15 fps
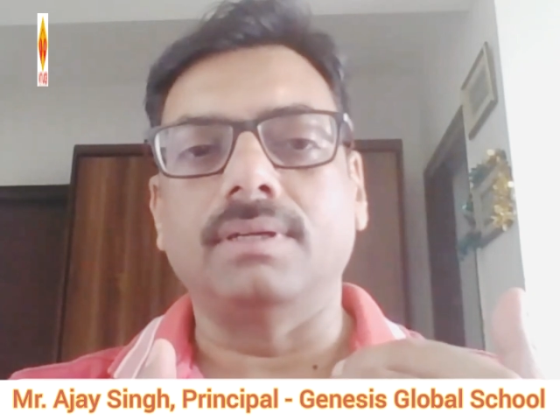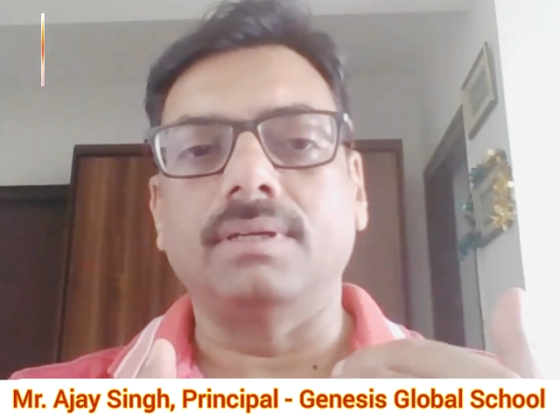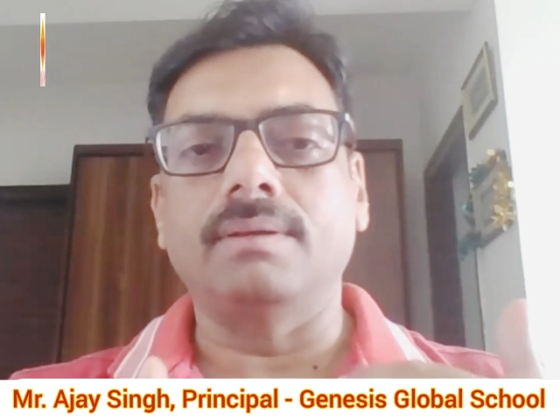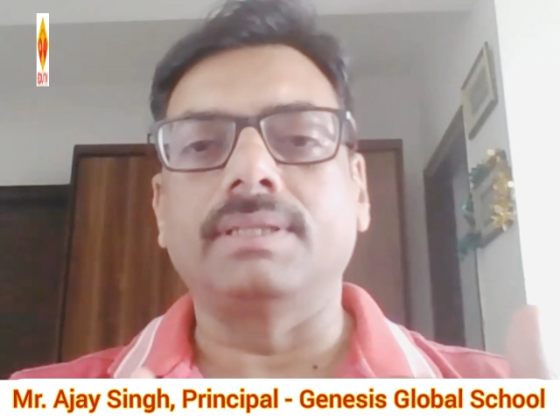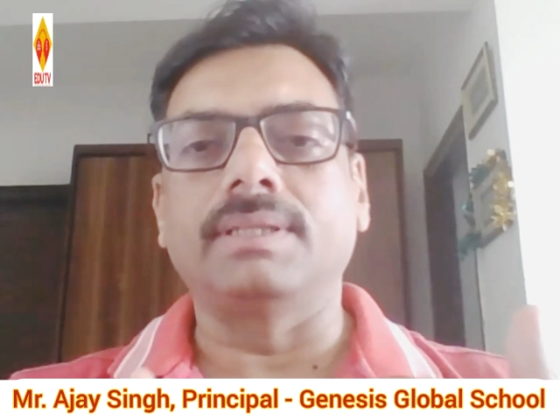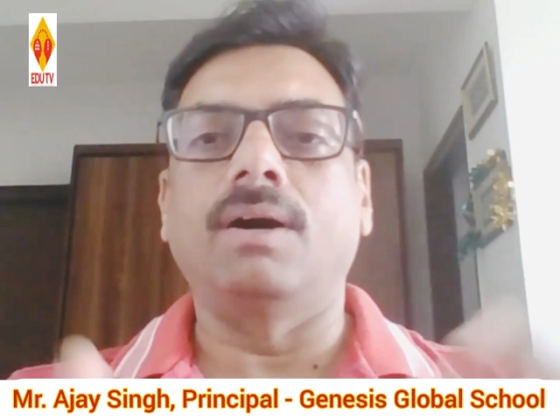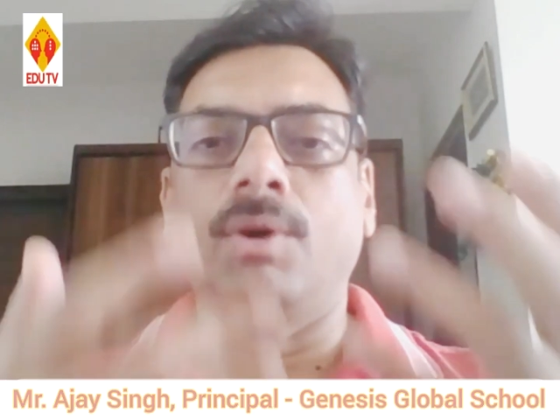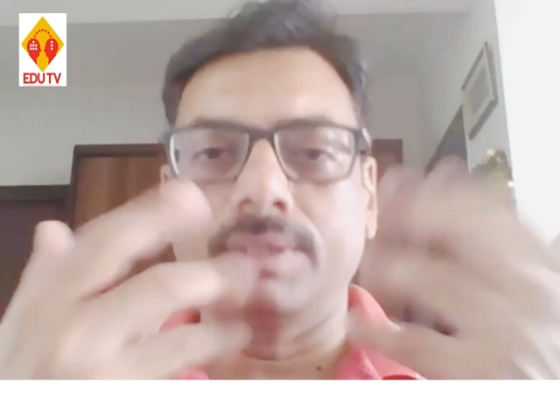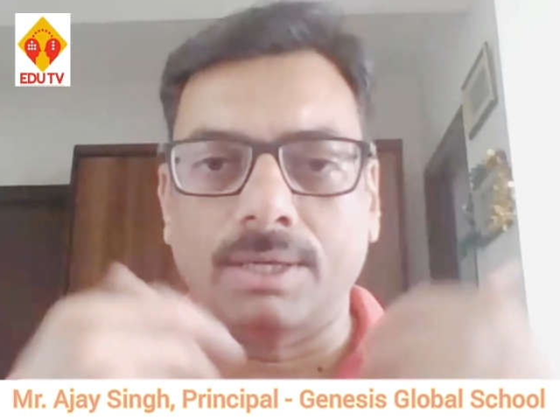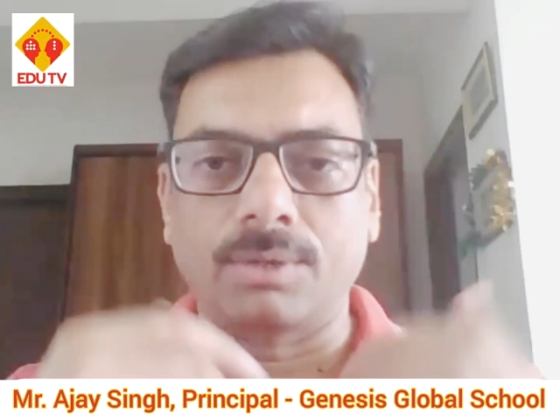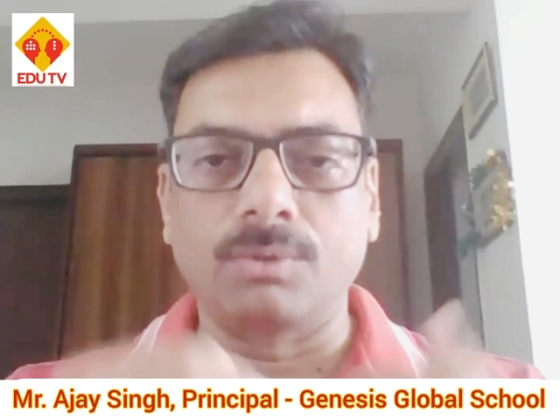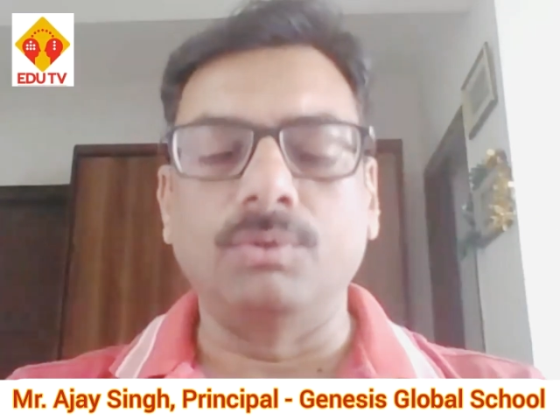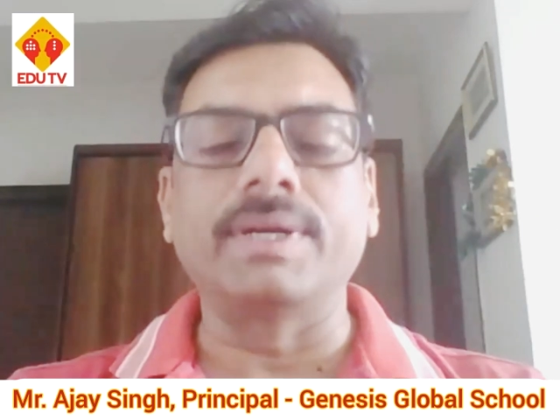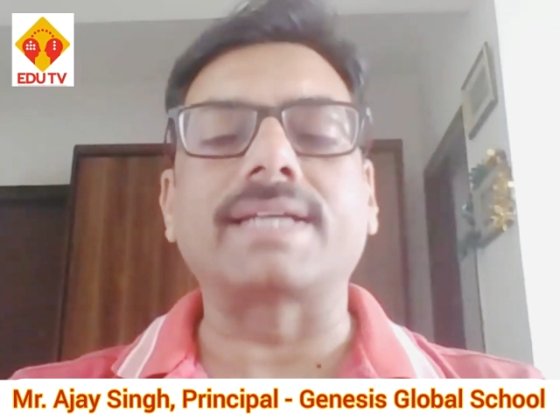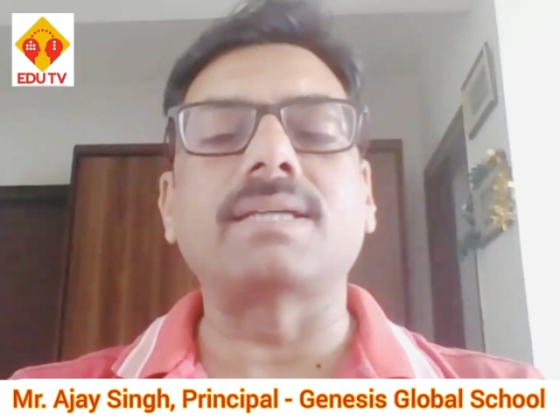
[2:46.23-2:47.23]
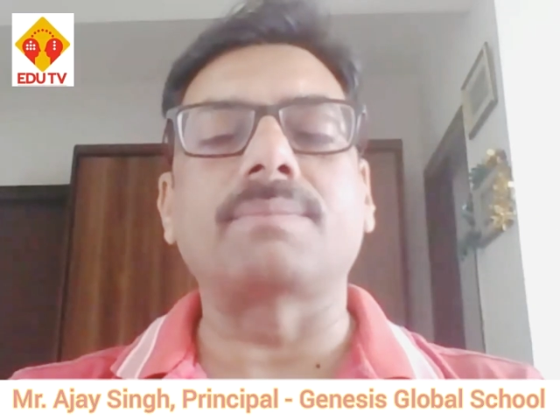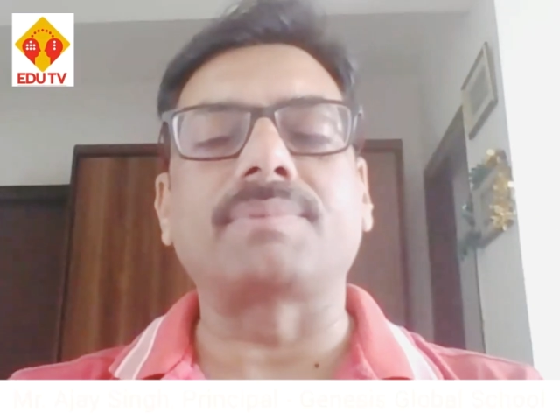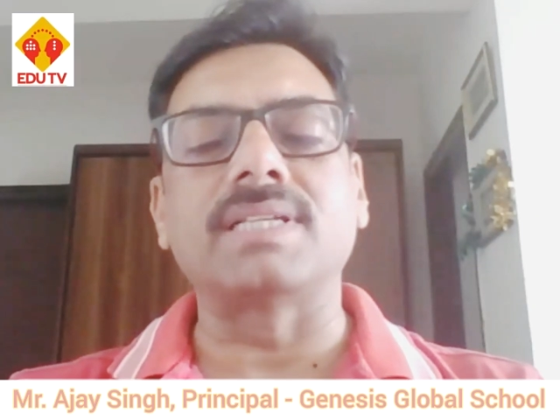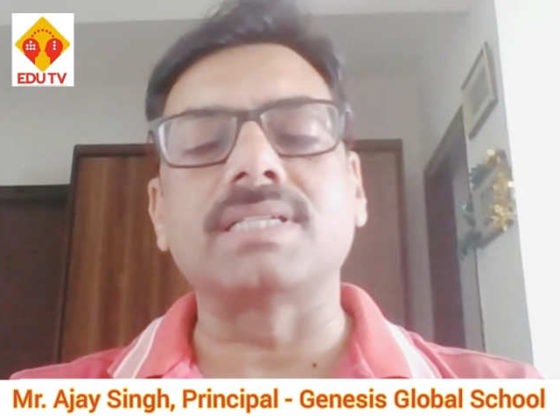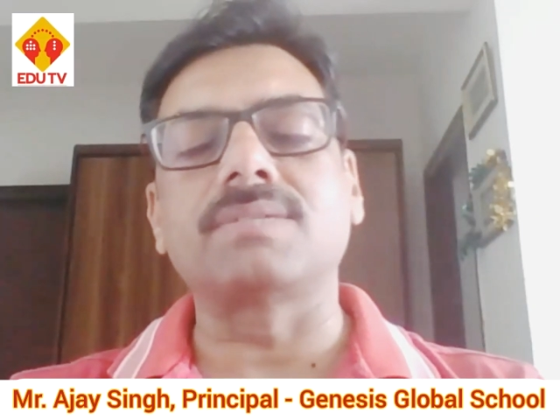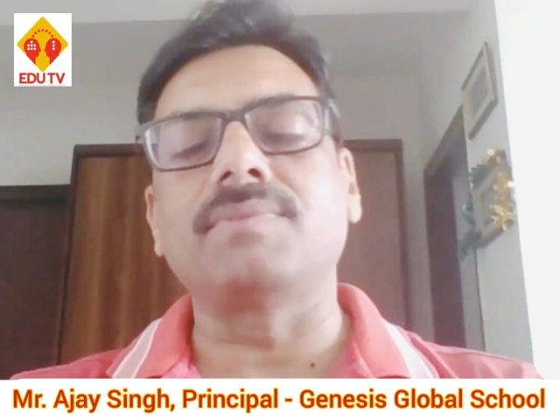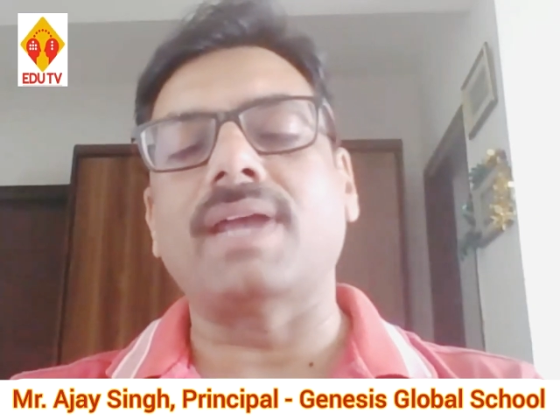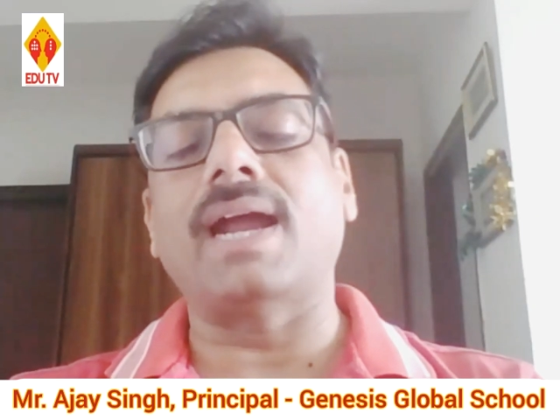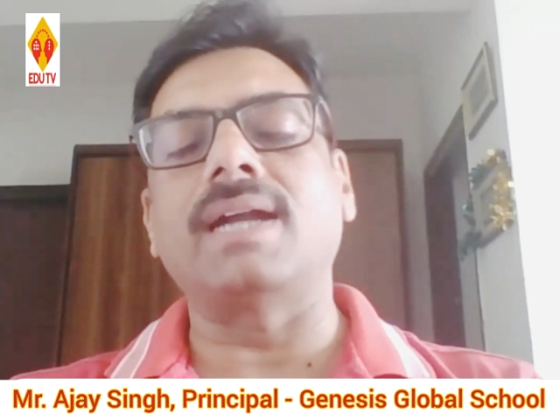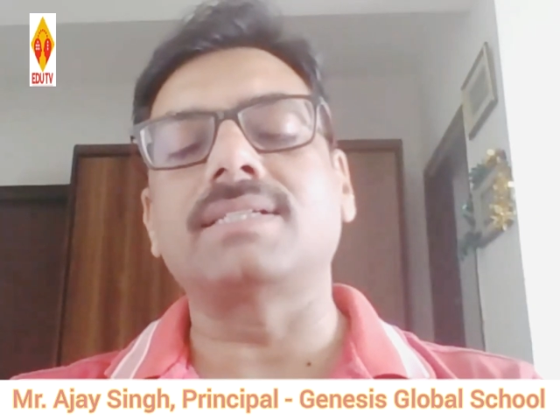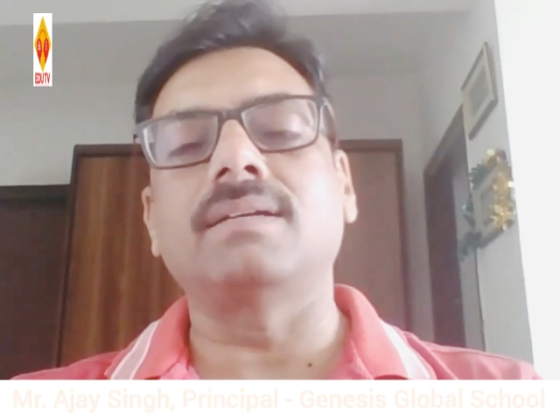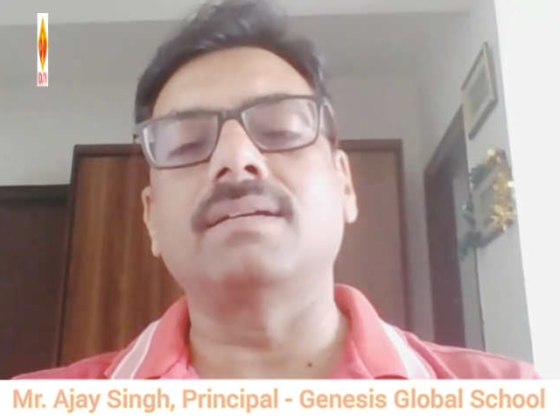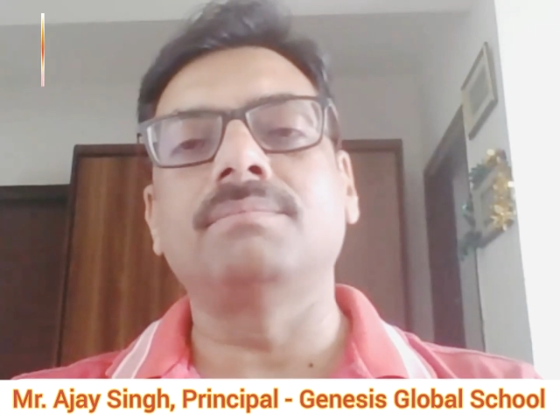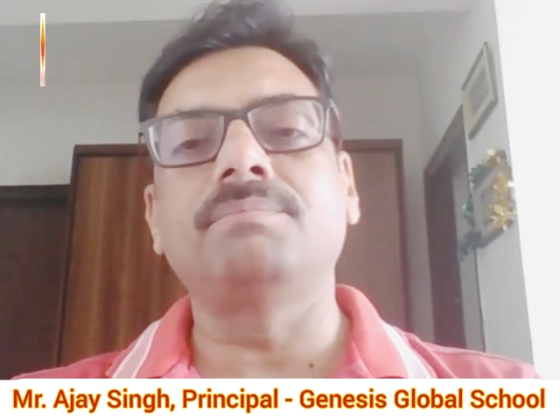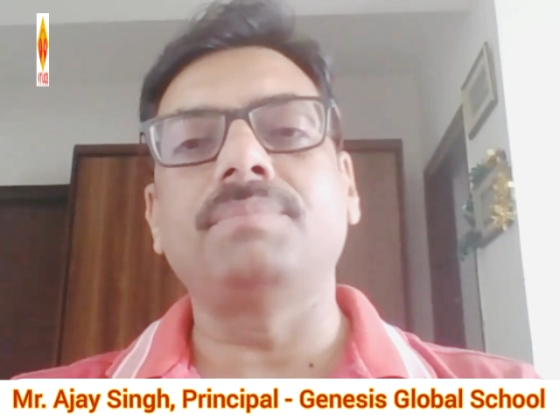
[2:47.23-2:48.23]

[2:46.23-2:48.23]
the, on their own acceptance, we had some